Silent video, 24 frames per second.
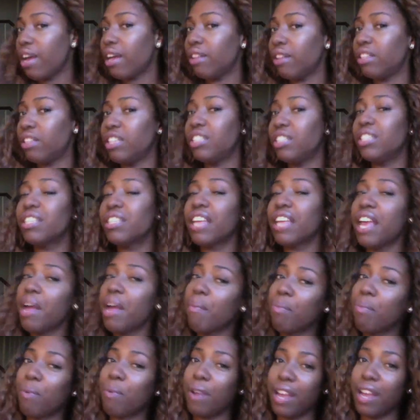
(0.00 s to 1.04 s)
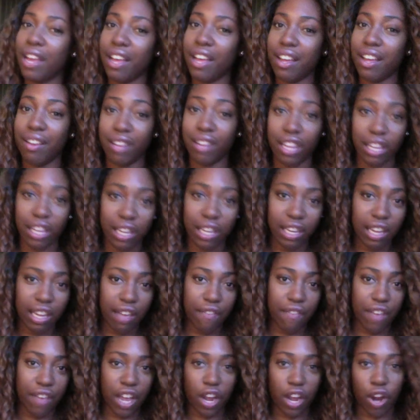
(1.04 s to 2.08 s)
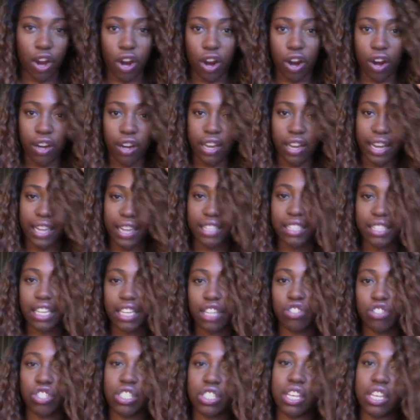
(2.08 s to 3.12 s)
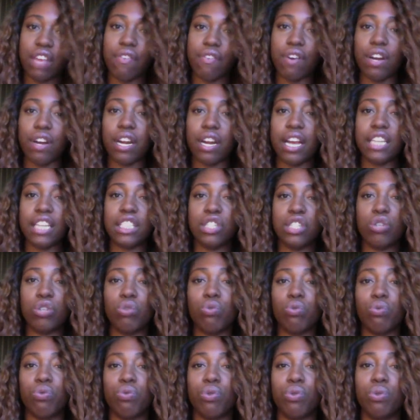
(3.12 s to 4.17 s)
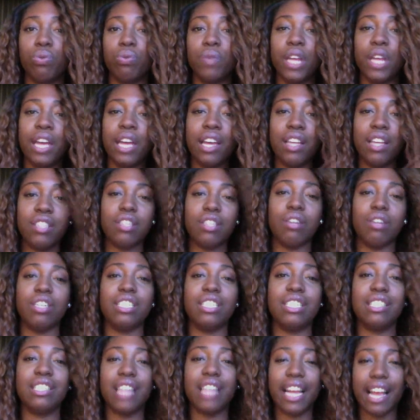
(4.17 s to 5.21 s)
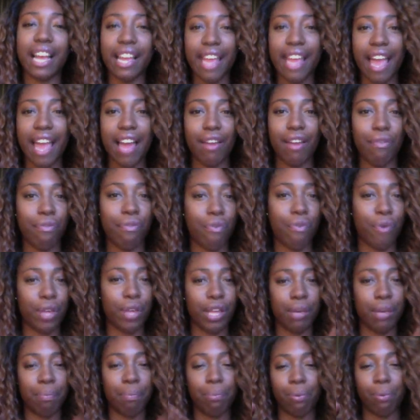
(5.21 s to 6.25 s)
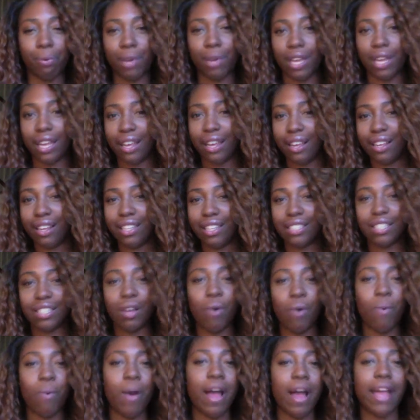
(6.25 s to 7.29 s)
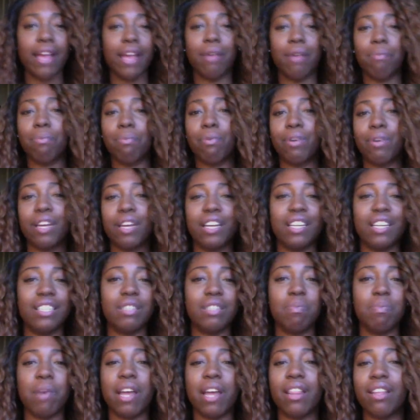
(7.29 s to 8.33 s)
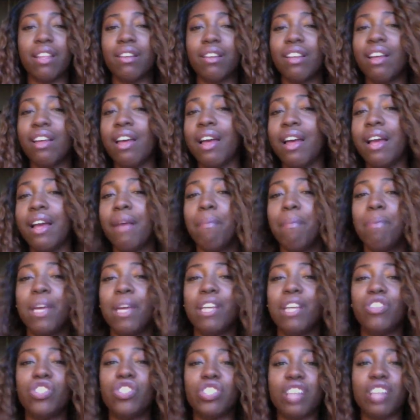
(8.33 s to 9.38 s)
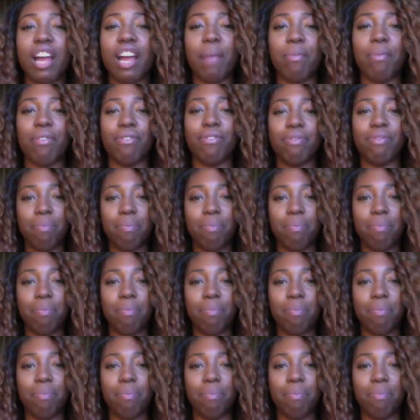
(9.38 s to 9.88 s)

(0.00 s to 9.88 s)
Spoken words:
This is Cambria. Loving her. Like I said, just give her a nice little root. So this is like a California breeze, Hawaiian breeze by the beach type of